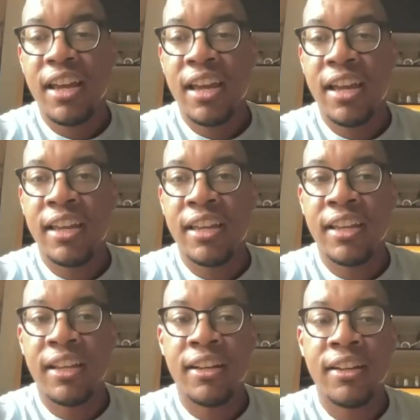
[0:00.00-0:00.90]

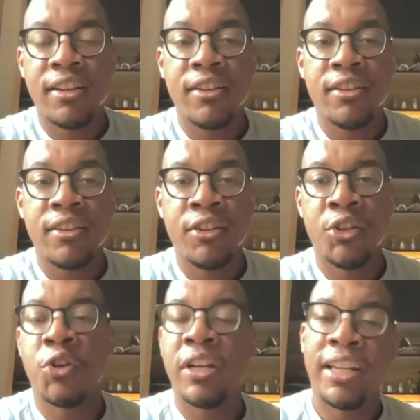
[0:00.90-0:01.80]
And, you
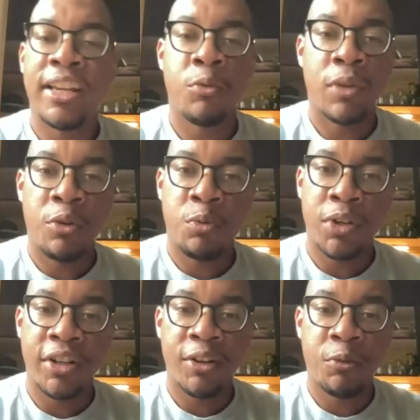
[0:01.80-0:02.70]
know, again, like
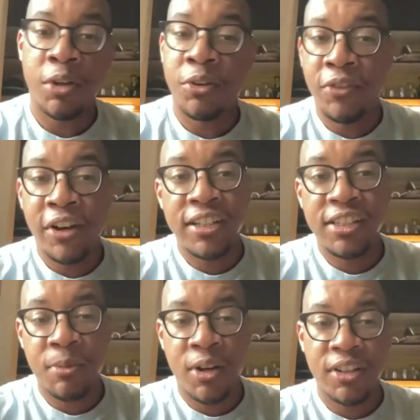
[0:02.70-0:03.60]
we're a very
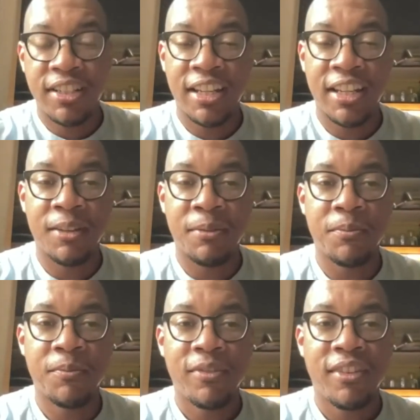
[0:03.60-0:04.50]
small team